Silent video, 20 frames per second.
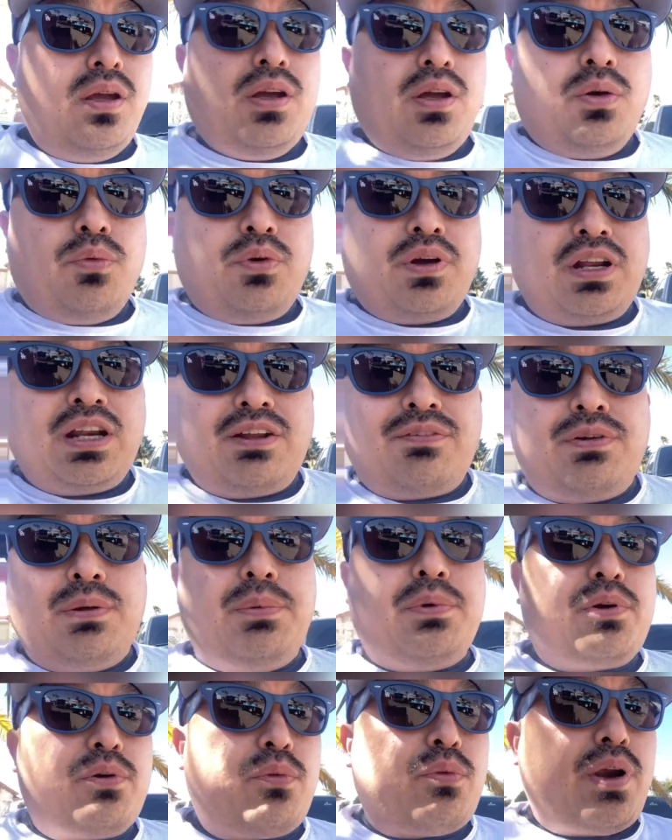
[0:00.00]
we're gonna flip
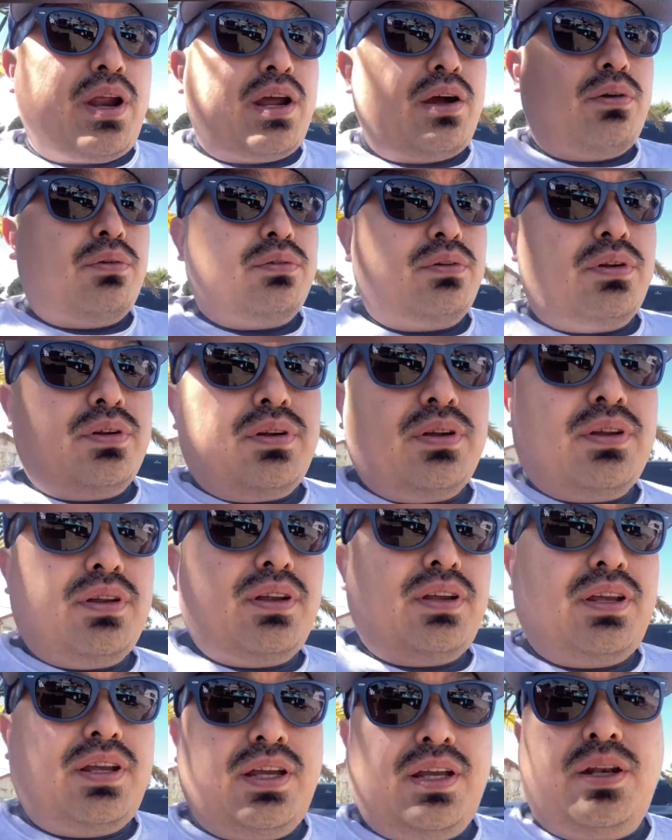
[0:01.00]
it around.
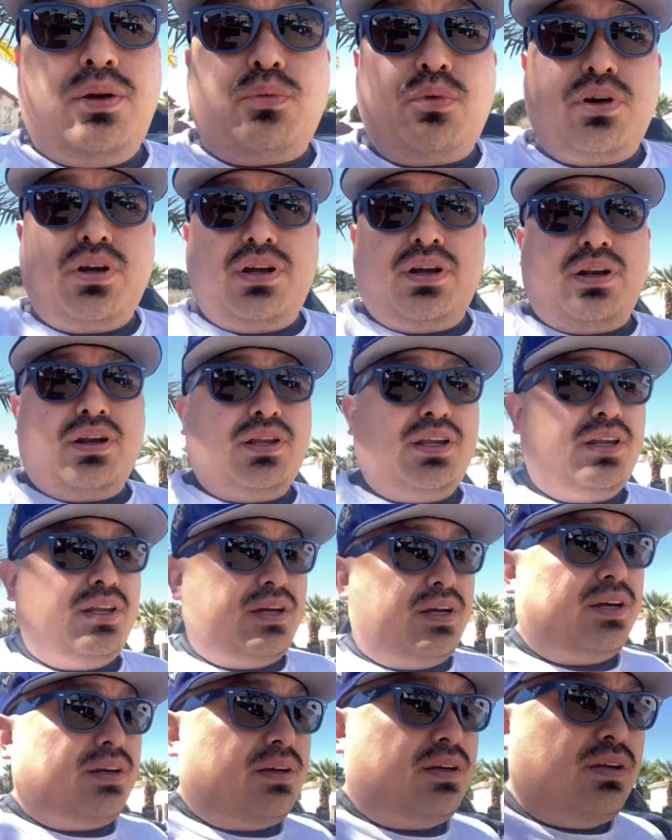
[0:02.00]
And we're gonna
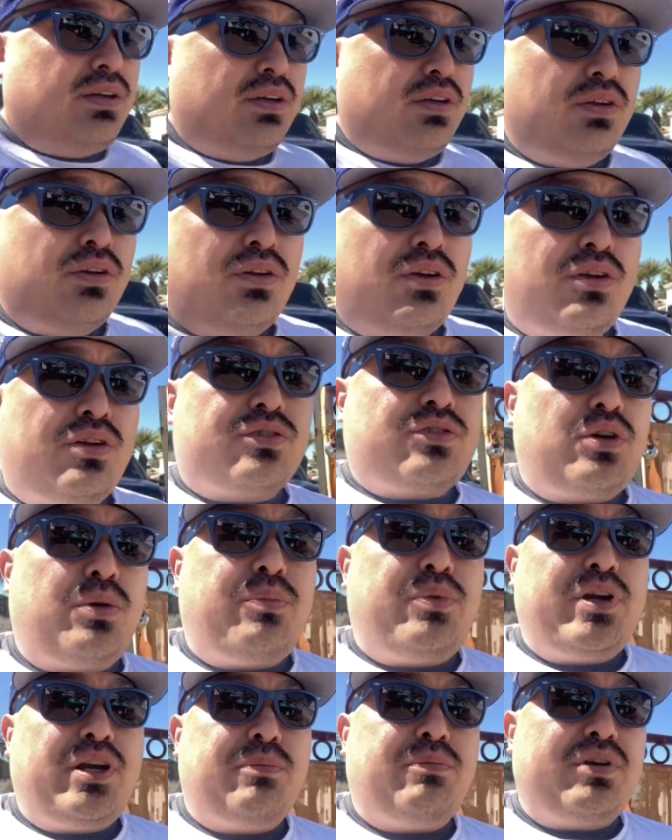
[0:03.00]
show
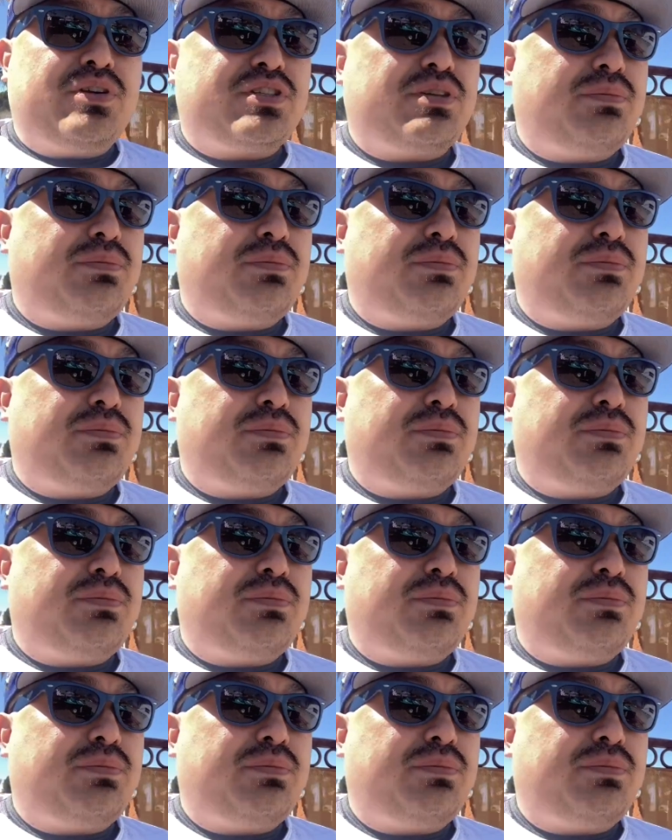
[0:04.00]
pretty much the